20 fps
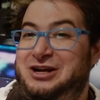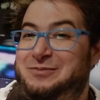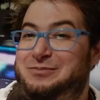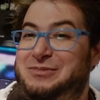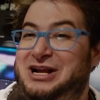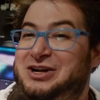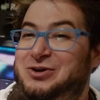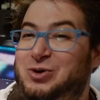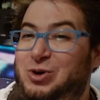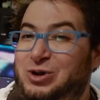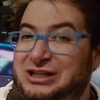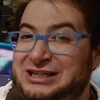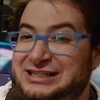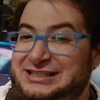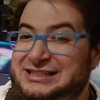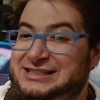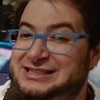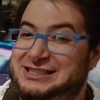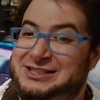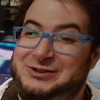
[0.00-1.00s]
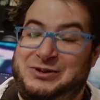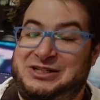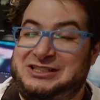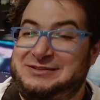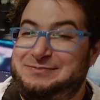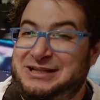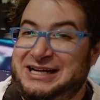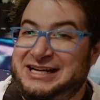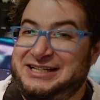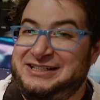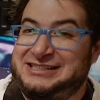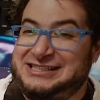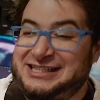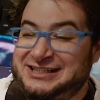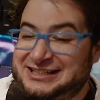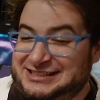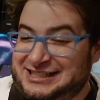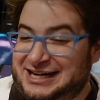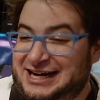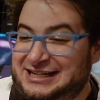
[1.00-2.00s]
My goal is to explain you
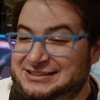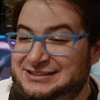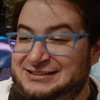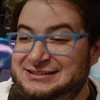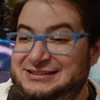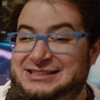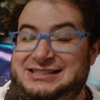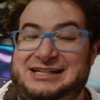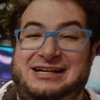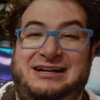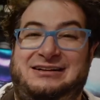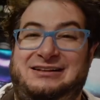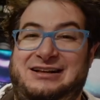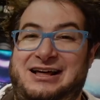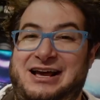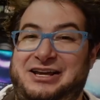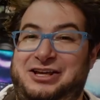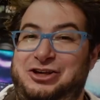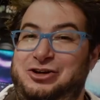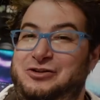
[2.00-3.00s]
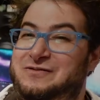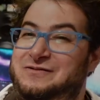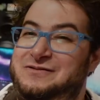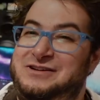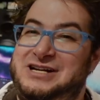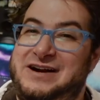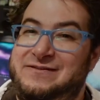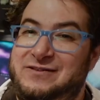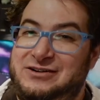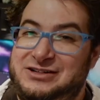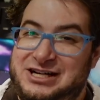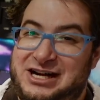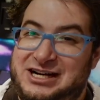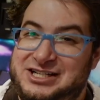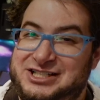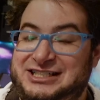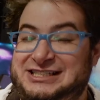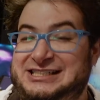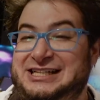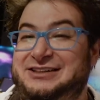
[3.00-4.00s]
synthesizers like you've never
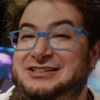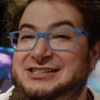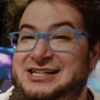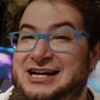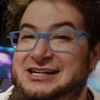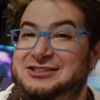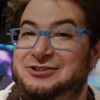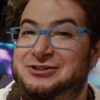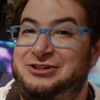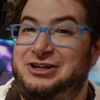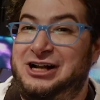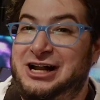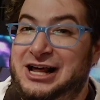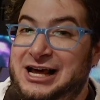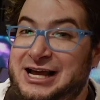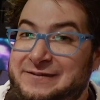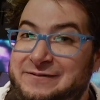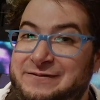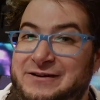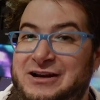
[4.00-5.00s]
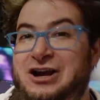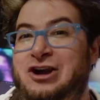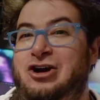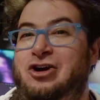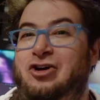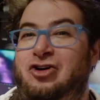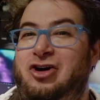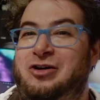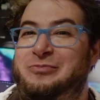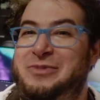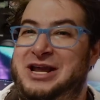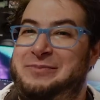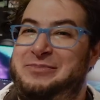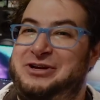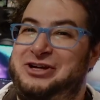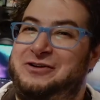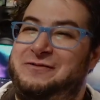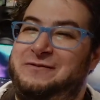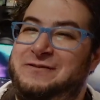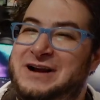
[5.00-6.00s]
touched a synthesizer in your life, or
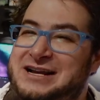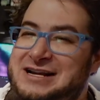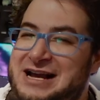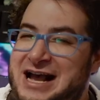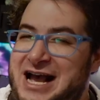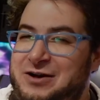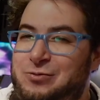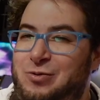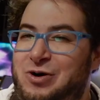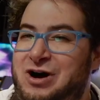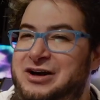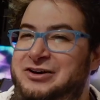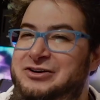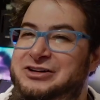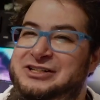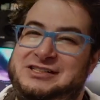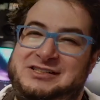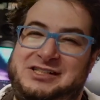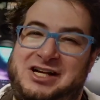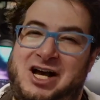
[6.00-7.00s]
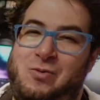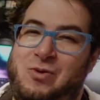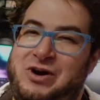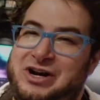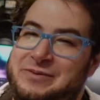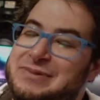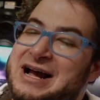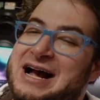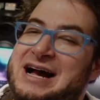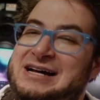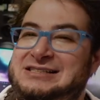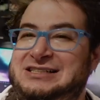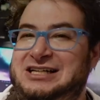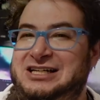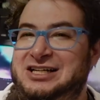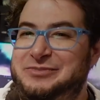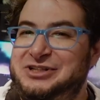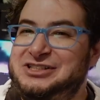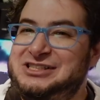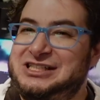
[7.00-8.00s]
maybe your friend had one, or you saw one in passing
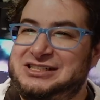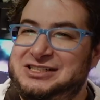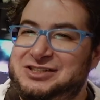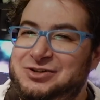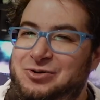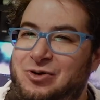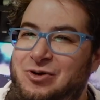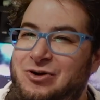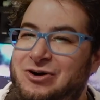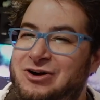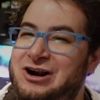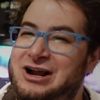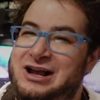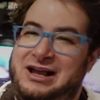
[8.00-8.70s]
at a music store,